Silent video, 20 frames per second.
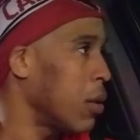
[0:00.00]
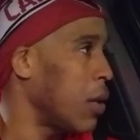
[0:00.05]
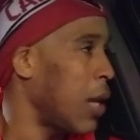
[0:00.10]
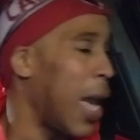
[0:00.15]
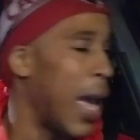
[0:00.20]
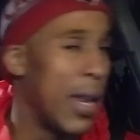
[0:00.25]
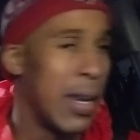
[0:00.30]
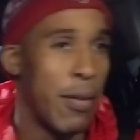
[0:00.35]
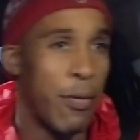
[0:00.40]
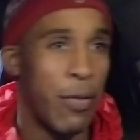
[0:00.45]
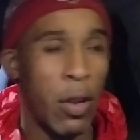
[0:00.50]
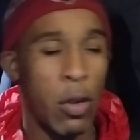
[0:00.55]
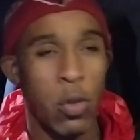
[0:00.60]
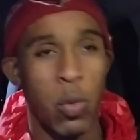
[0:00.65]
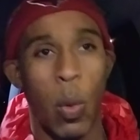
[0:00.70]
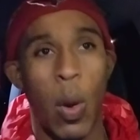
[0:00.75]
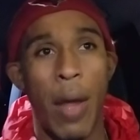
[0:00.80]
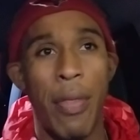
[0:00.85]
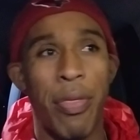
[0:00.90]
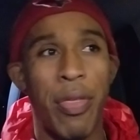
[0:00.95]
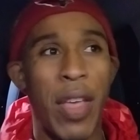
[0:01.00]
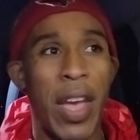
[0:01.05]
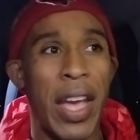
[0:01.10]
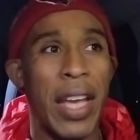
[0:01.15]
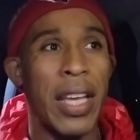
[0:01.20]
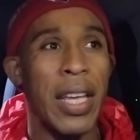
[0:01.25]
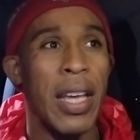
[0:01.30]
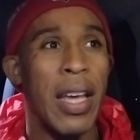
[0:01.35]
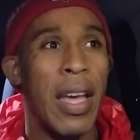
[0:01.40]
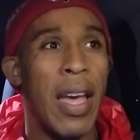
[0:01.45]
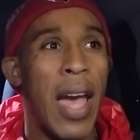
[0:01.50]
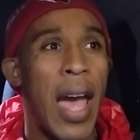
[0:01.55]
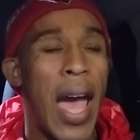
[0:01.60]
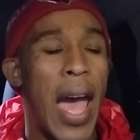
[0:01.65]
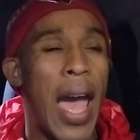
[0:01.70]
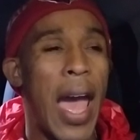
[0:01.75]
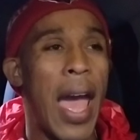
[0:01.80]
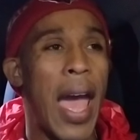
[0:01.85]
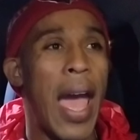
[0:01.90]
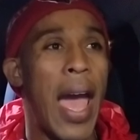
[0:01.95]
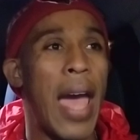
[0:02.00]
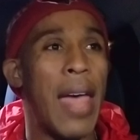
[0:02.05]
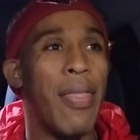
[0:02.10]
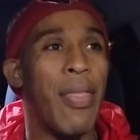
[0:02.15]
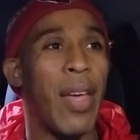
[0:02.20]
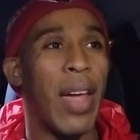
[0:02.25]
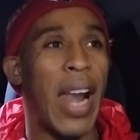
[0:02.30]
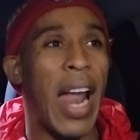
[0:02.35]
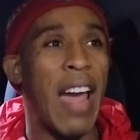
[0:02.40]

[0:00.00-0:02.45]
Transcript: And if there's one thing that